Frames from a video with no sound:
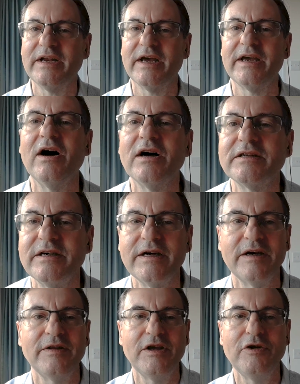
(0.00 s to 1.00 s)
and I A T A
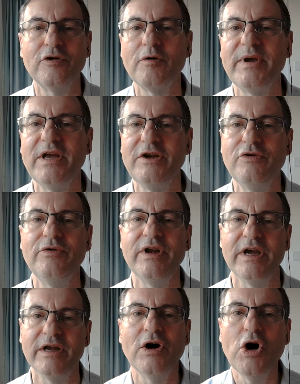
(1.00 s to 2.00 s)
and the European
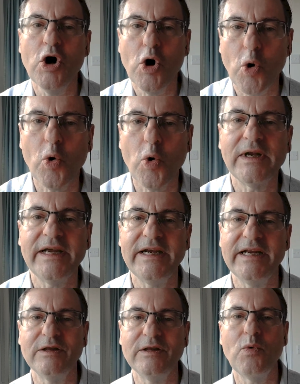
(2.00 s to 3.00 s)
Union all
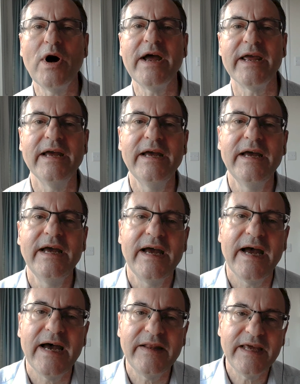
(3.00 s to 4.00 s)
leading the way.
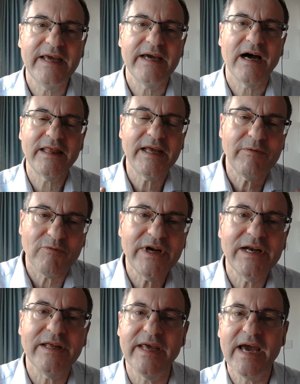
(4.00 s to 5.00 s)
And the, I think
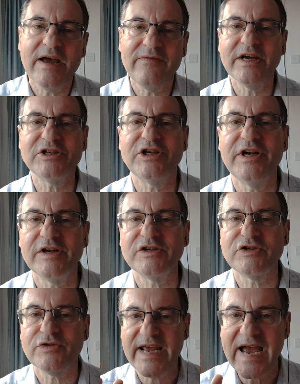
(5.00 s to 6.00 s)
really the aviation
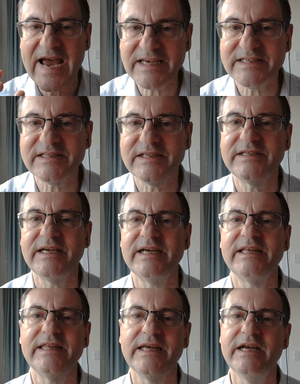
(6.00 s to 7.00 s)
industry has to
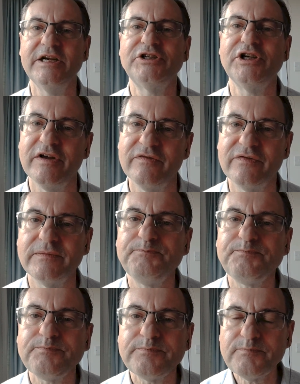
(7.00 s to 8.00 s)
take the initiative.
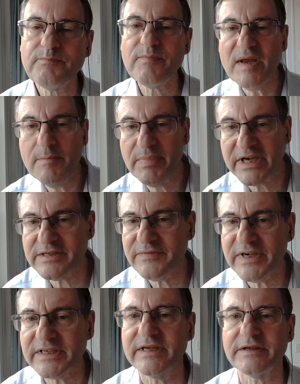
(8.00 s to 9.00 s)
Because if
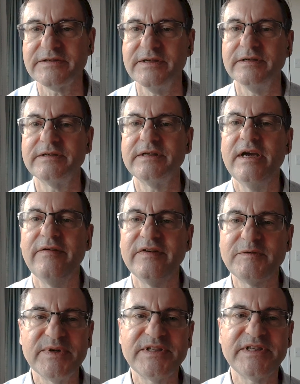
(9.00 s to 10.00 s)
it doesn't, if
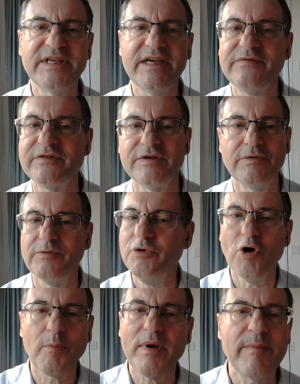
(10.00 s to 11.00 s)
it's perceived to
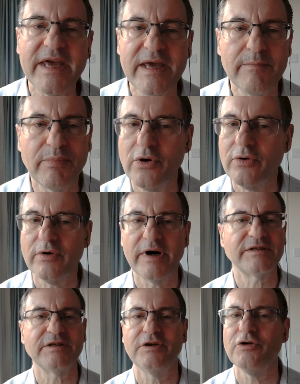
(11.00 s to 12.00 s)
not be making
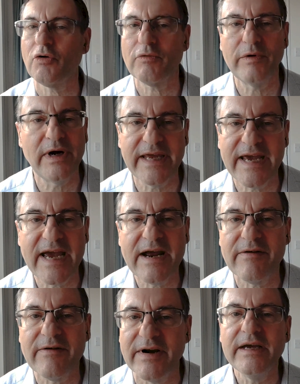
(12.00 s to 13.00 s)
progress and not really
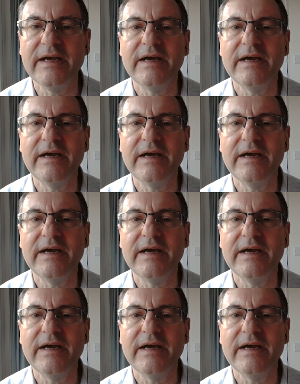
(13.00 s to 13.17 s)
caring,